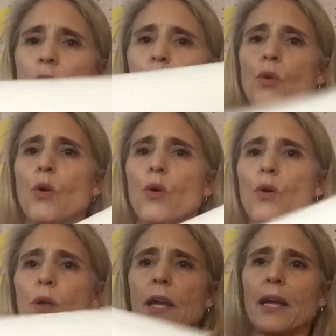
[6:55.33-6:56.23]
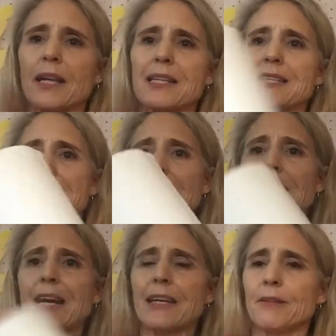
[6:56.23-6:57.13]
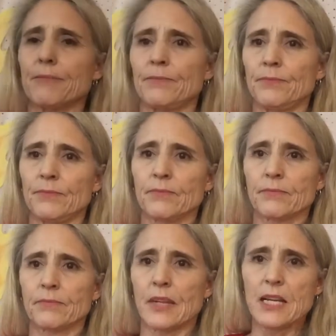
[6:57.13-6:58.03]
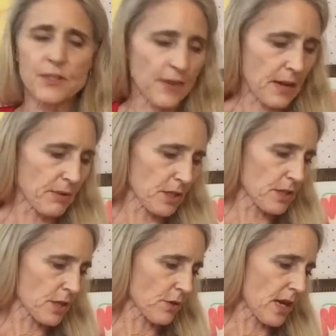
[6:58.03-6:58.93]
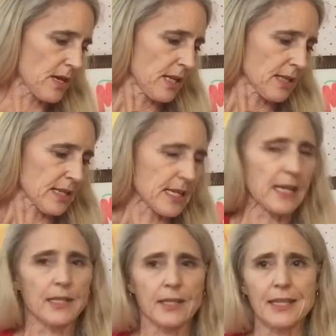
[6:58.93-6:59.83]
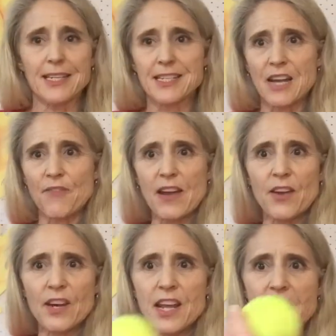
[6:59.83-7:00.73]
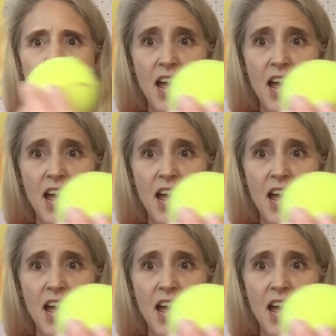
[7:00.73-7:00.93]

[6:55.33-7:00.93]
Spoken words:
roll, and it can slide. That's fabulous. Okay, let's take a look at this. I found a